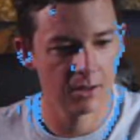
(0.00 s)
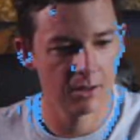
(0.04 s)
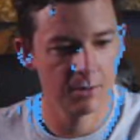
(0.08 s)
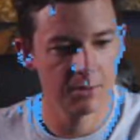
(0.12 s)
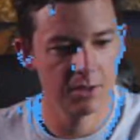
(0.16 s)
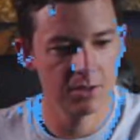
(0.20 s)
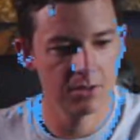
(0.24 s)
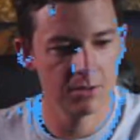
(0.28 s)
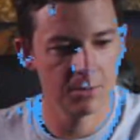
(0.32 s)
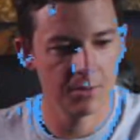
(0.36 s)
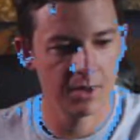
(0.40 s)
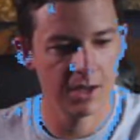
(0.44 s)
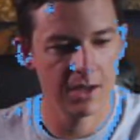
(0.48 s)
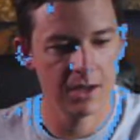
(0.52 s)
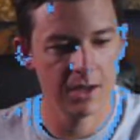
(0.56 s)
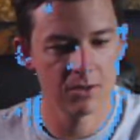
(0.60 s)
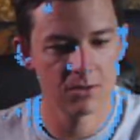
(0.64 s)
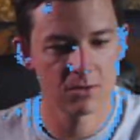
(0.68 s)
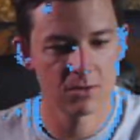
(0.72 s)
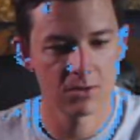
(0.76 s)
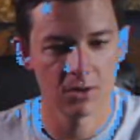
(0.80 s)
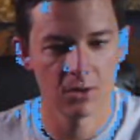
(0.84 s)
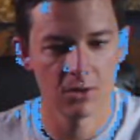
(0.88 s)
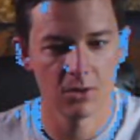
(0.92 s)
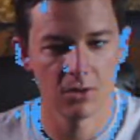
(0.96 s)
Let me do my
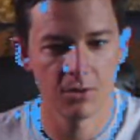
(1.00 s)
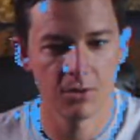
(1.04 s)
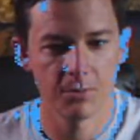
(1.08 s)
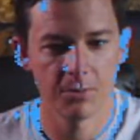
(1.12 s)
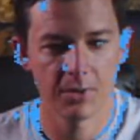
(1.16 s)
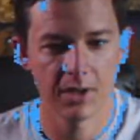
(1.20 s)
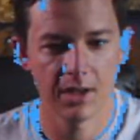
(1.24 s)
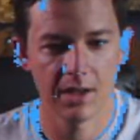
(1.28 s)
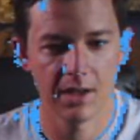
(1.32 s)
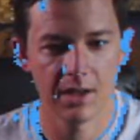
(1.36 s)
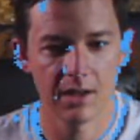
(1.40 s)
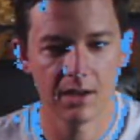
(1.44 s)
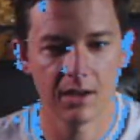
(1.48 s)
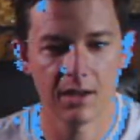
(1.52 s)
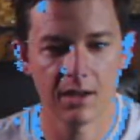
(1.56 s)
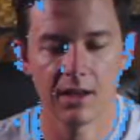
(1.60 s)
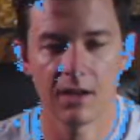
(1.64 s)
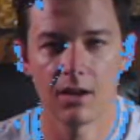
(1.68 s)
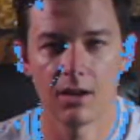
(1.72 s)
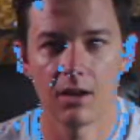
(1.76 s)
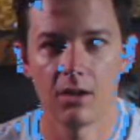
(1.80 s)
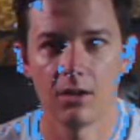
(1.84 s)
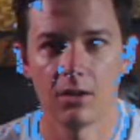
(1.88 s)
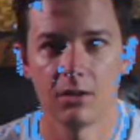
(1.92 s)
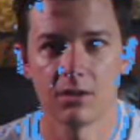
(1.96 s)
intro loop again, and
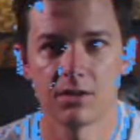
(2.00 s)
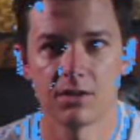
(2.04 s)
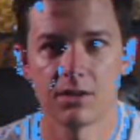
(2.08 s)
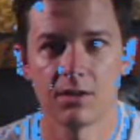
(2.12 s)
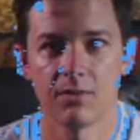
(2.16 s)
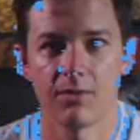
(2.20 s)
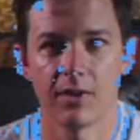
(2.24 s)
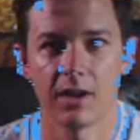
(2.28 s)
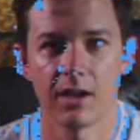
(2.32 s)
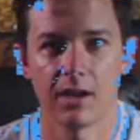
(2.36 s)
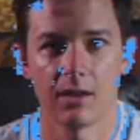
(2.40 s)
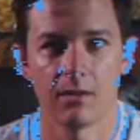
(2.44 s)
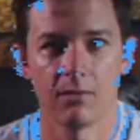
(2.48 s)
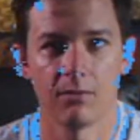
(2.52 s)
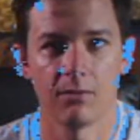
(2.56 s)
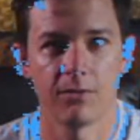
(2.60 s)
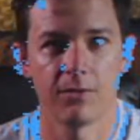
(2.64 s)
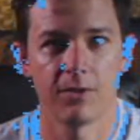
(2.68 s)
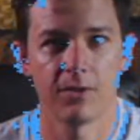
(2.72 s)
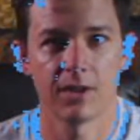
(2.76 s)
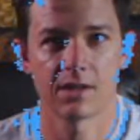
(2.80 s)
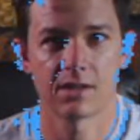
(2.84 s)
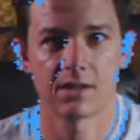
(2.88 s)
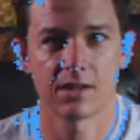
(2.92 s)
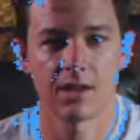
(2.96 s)
I'll see if I can
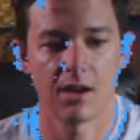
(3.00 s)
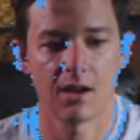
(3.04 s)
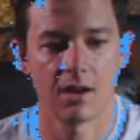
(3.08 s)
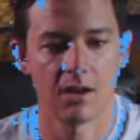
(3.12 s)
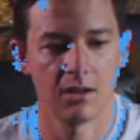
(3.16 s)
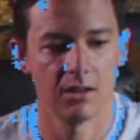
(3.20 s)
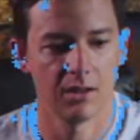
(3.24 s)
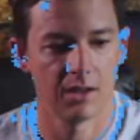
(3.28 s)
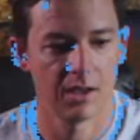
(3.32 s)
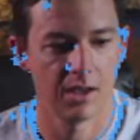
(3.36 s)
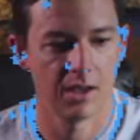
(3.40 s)
fix that on the